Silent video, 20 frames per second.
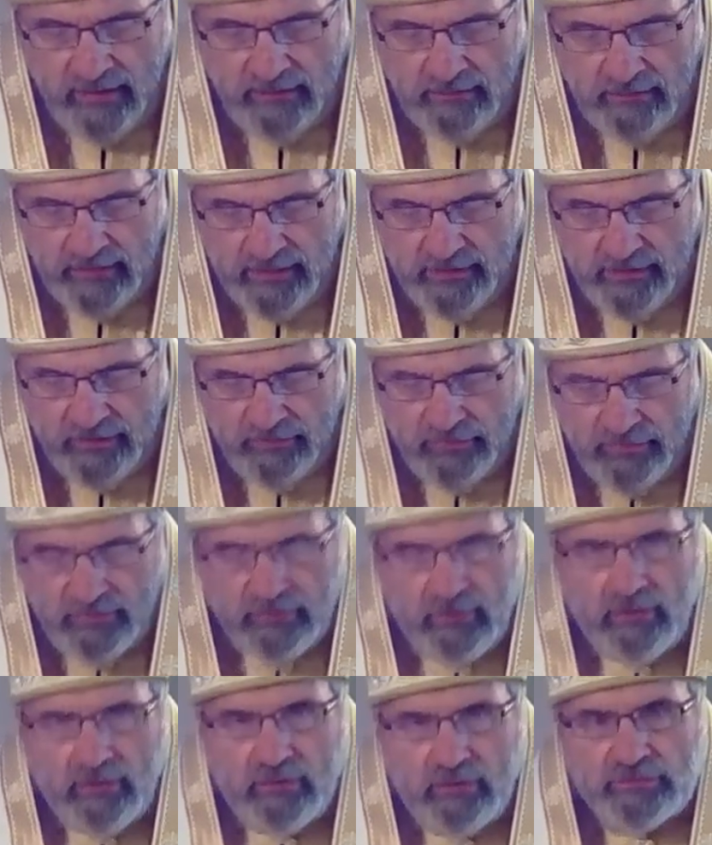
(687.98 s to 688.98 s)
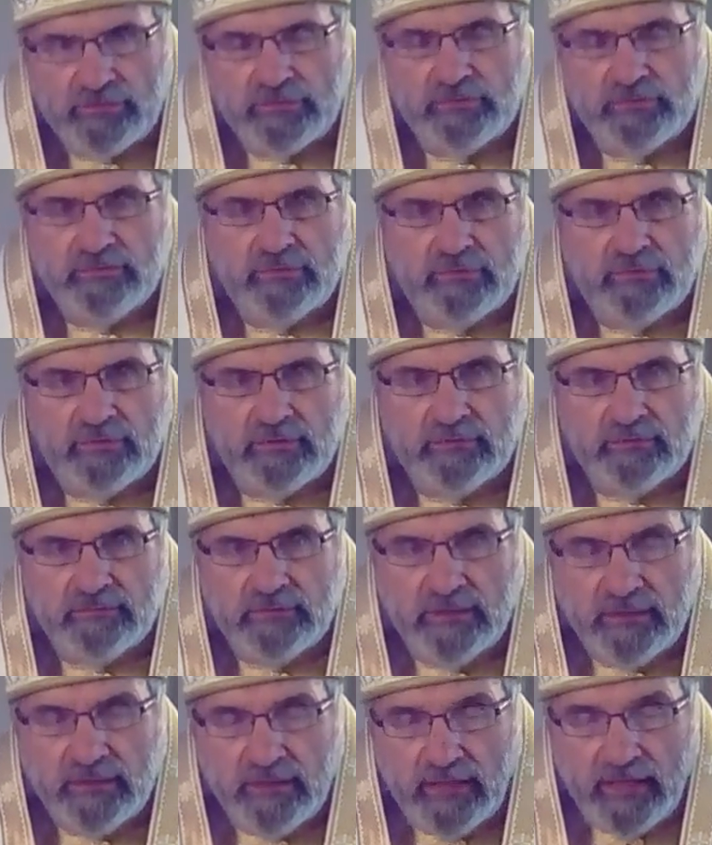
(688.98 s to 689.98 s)
indeed led into all truth.
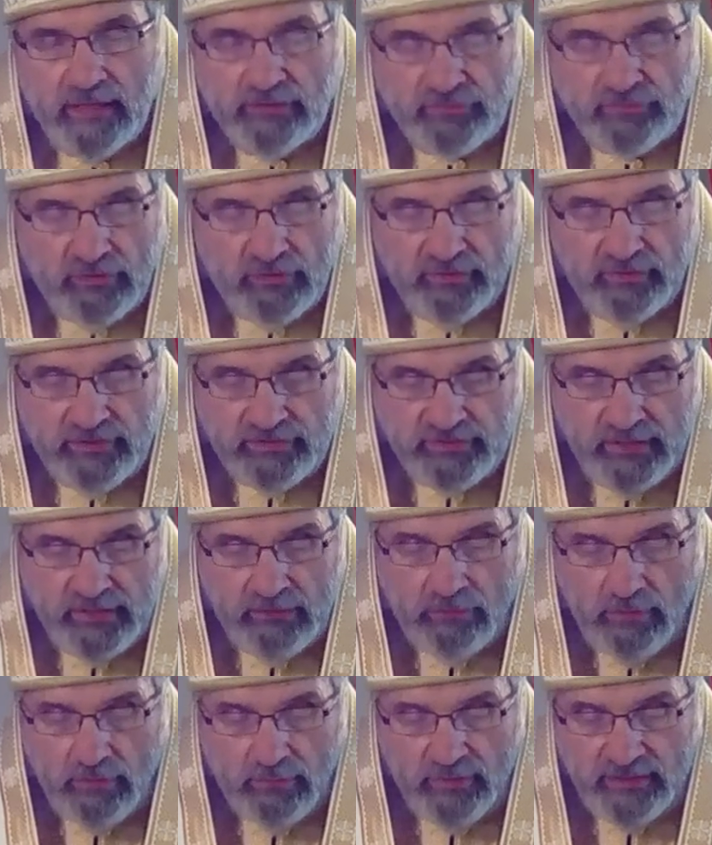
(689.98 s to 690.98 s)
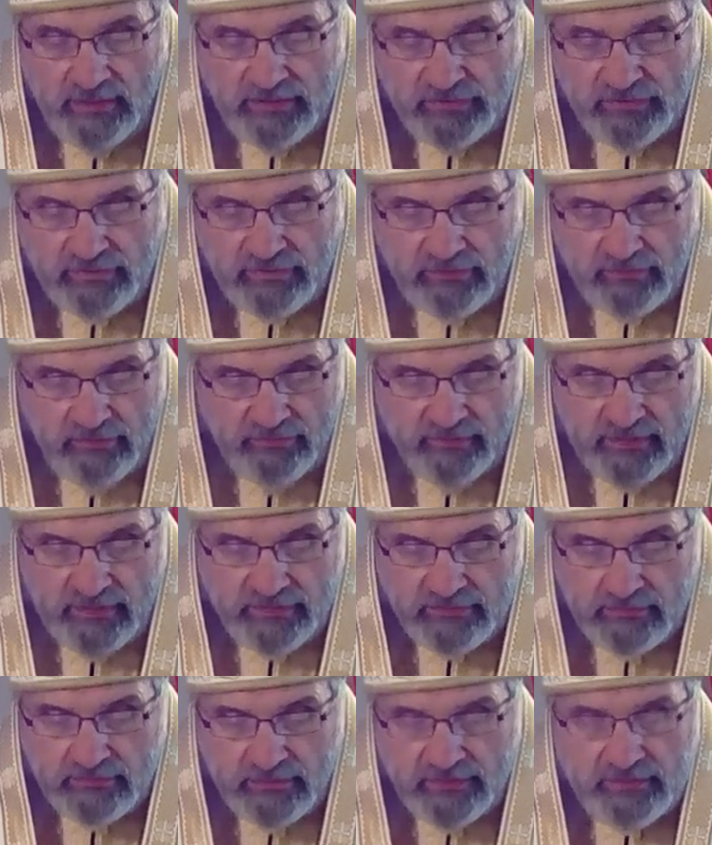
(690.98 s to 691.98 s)
And so you say, well, what is truth?
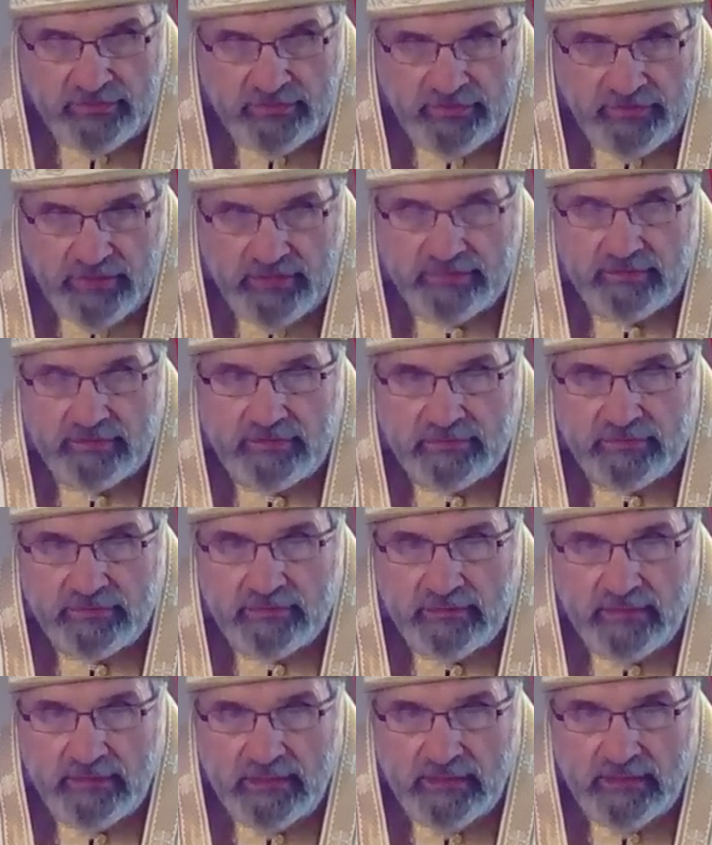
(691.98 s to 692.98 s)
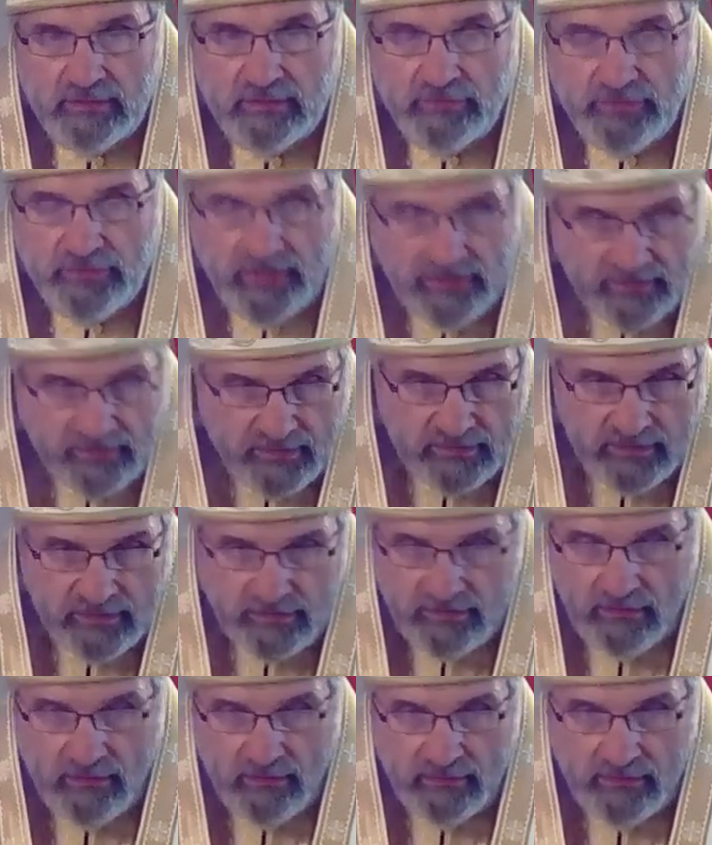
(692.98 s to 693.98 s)
He says, look at Jesus.
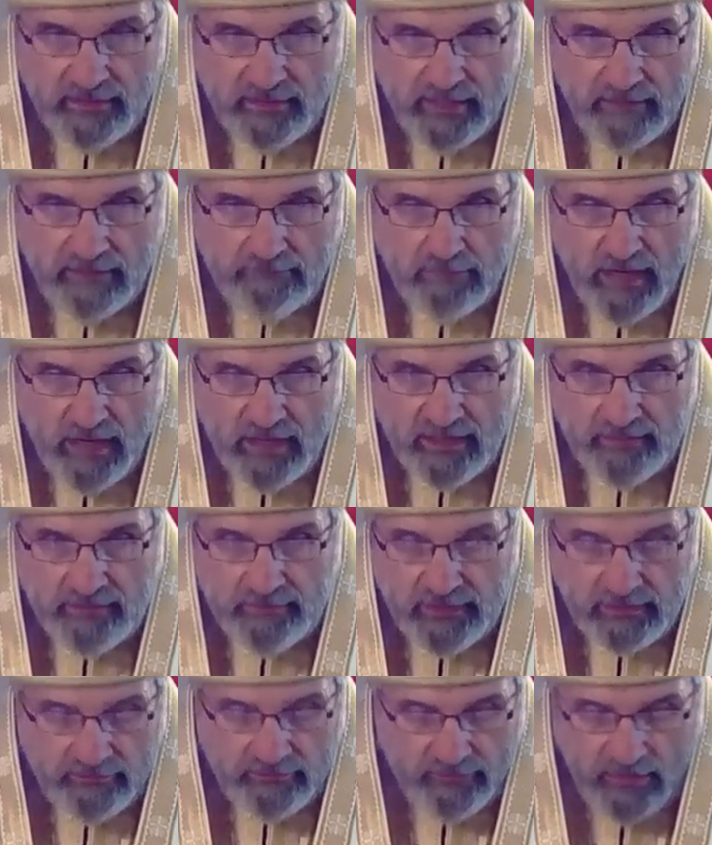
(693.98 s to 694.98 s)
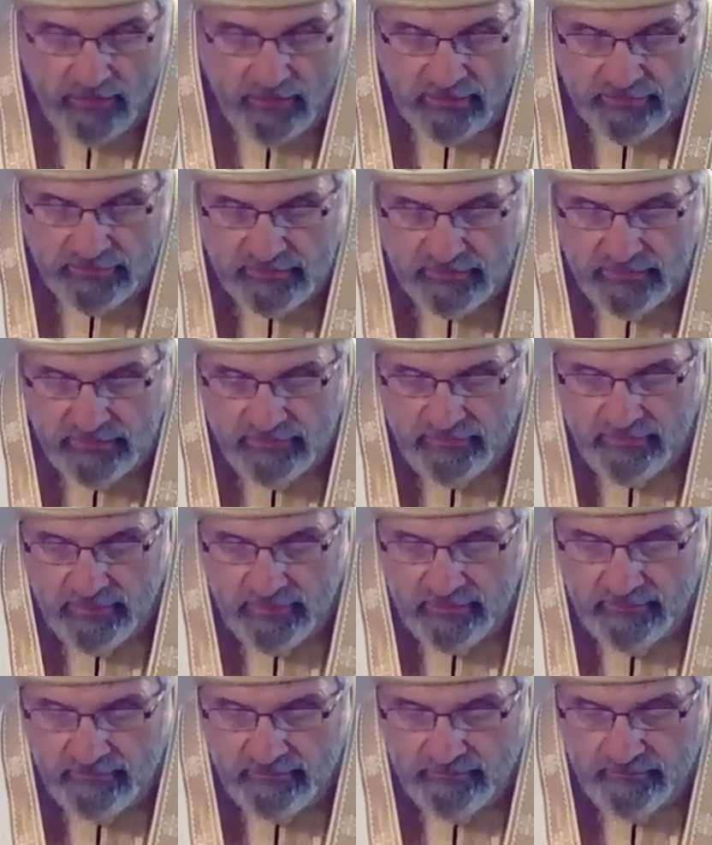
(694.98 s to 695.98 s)
Jesus is the embodiment of all
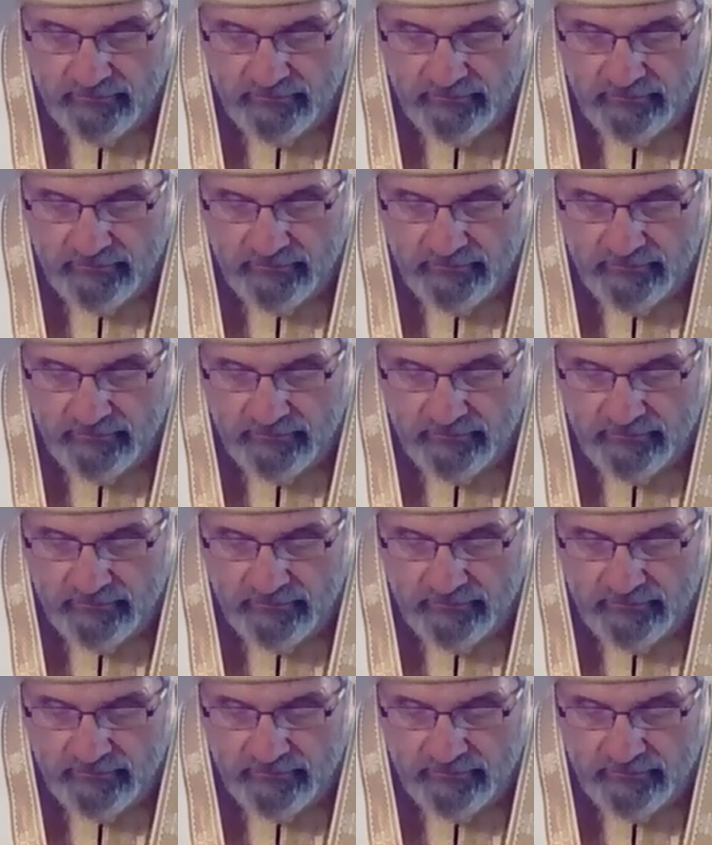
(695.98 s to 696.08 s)
truth.